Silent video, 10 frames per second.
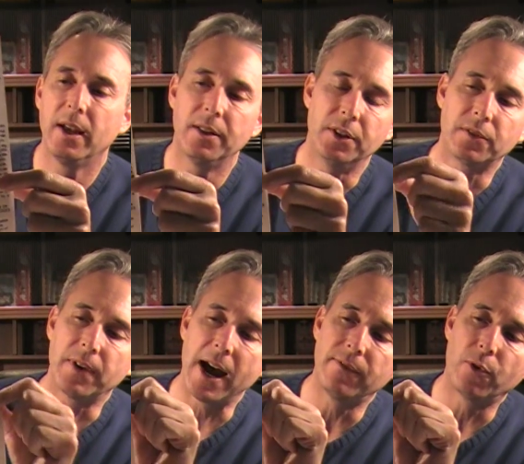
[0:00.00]
This
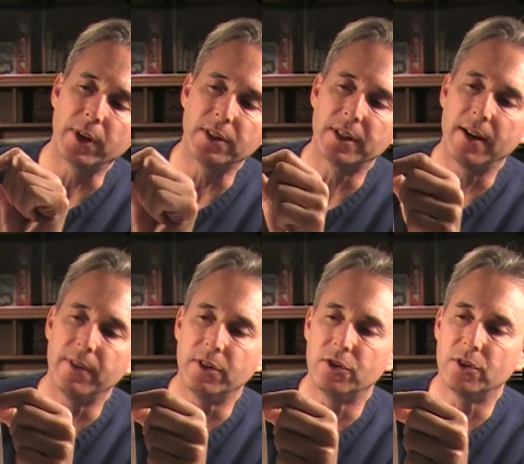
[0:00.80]

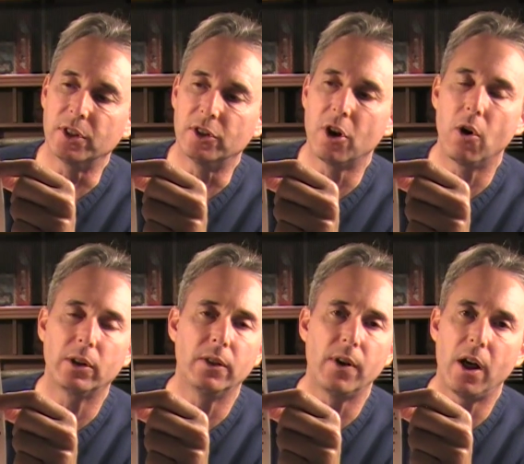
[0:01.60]
$547 is just a
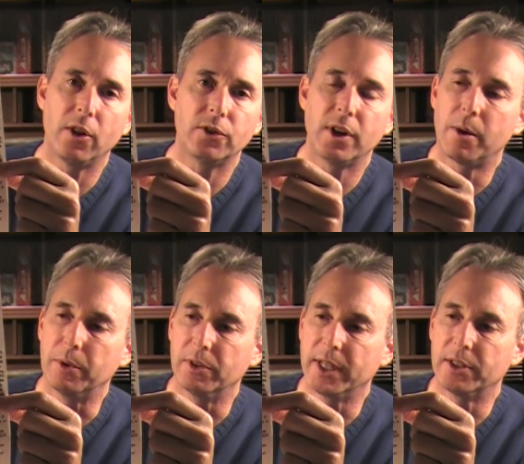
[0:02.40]
total of all those
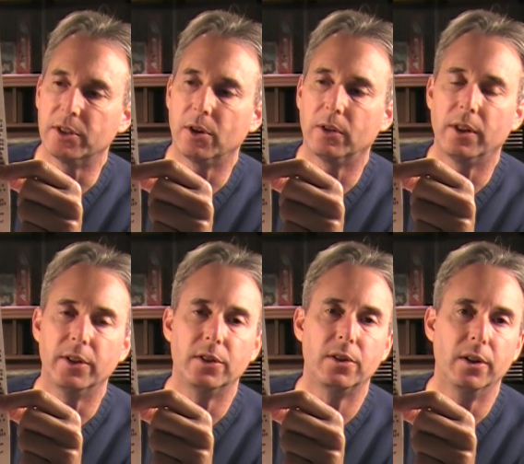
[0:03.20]
numbers. That's a total
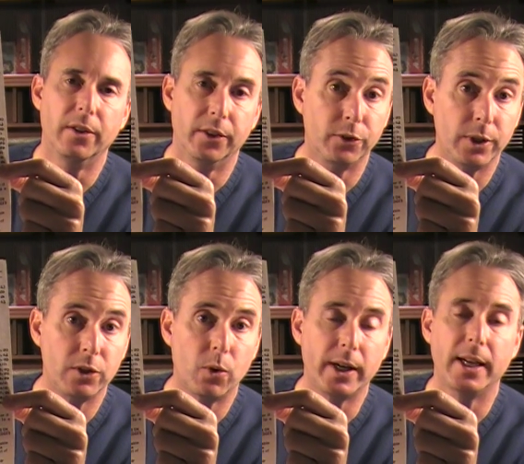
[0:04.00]
of the
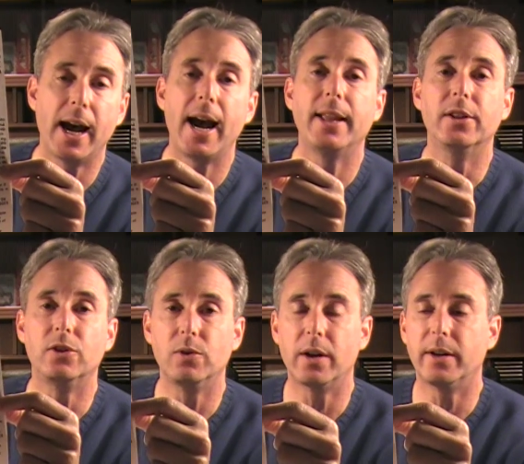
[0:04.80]
$329, the
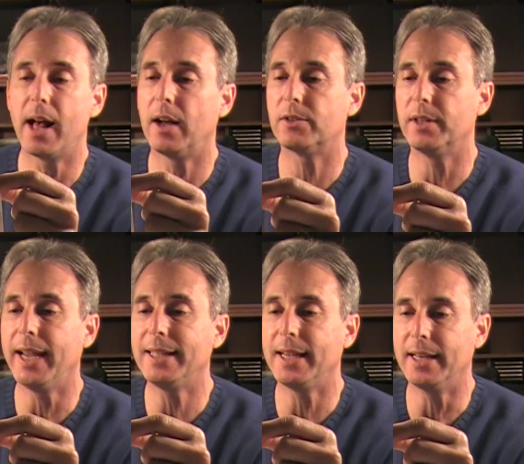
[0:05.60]
$200, and
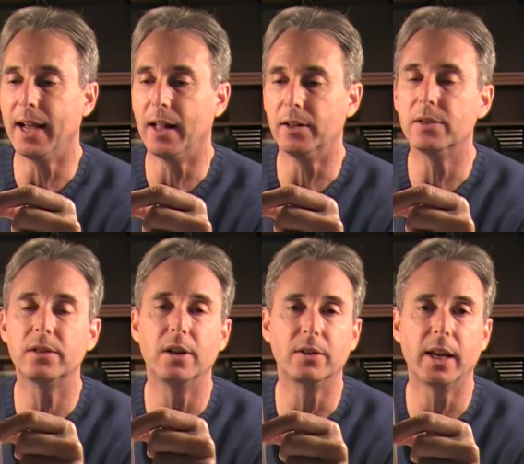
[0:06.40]
$18.
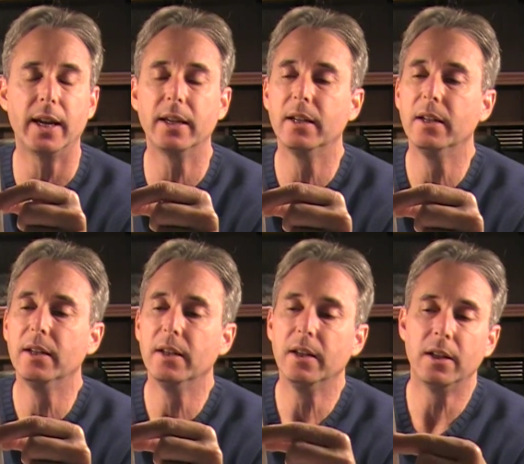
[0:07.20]
Okay,
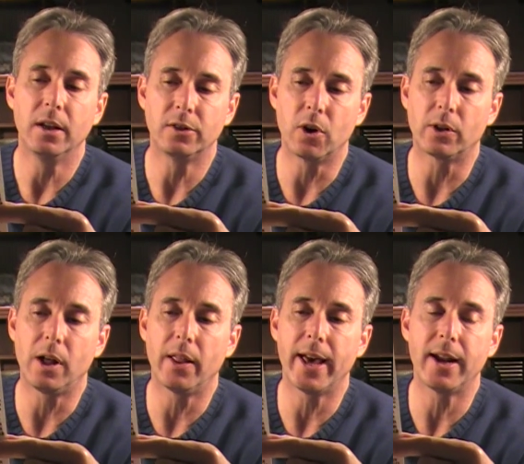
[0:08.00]
total
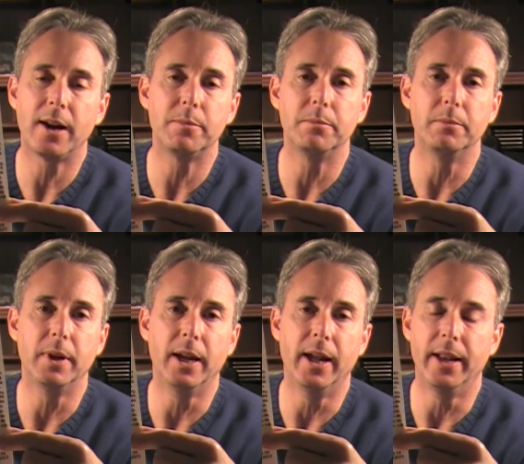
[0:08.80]
all that up,
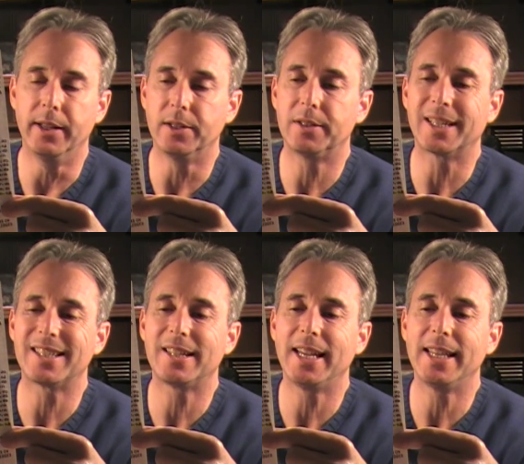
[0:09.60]
and it's
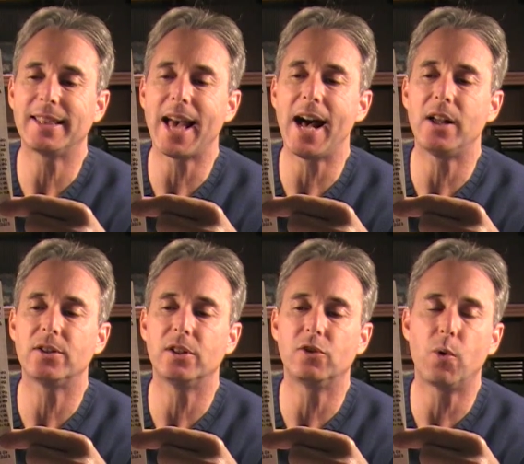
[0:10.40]

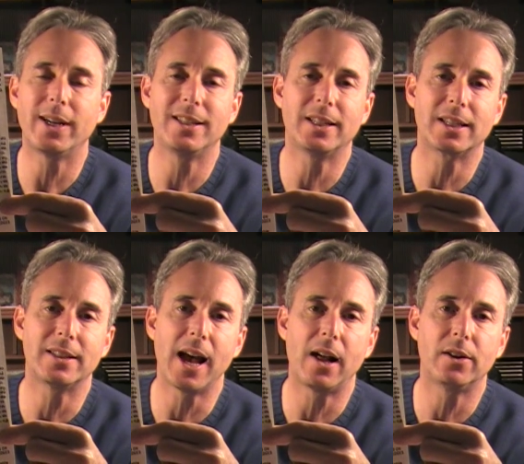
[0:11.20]

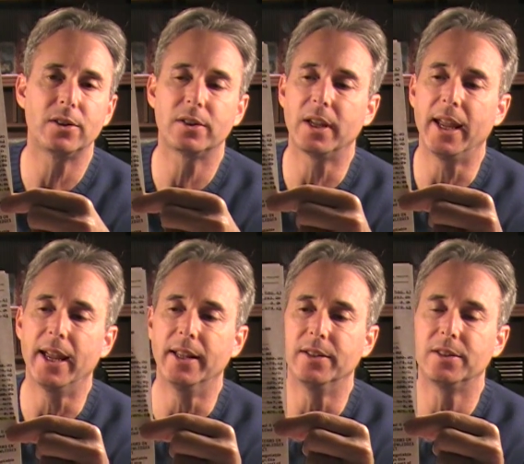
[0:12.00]

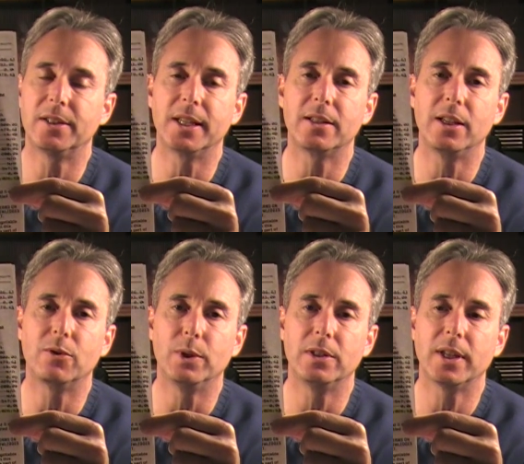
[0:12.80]

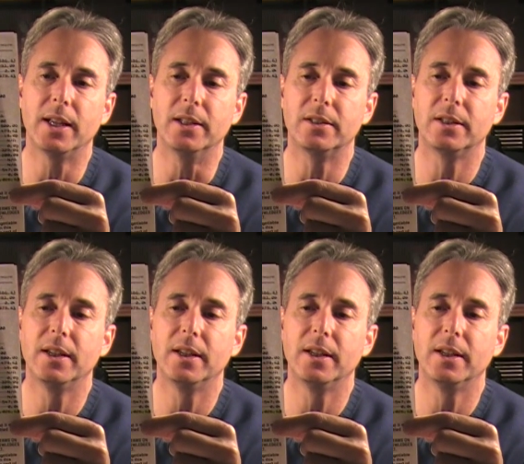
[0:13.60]
$16,026.63.